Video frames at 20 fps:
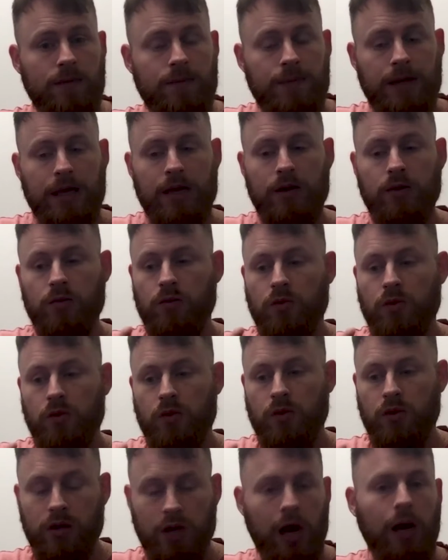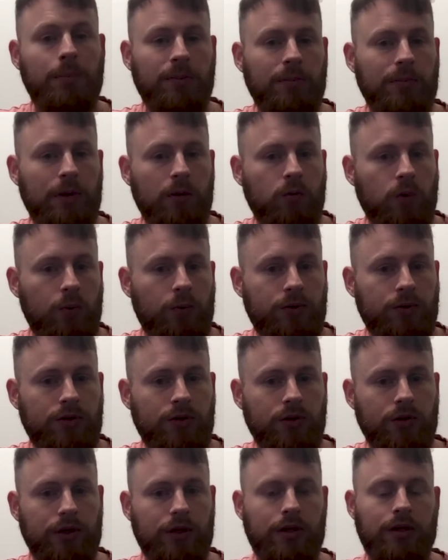that complement what we're
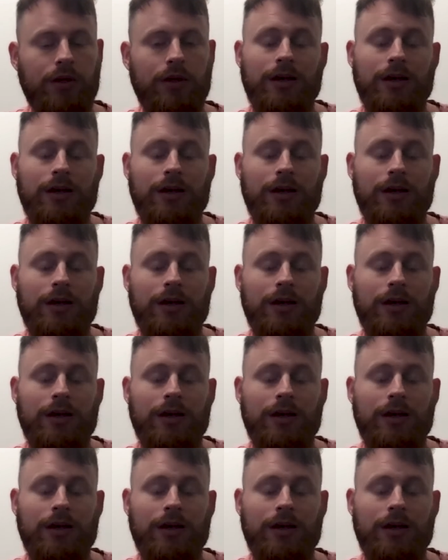doing.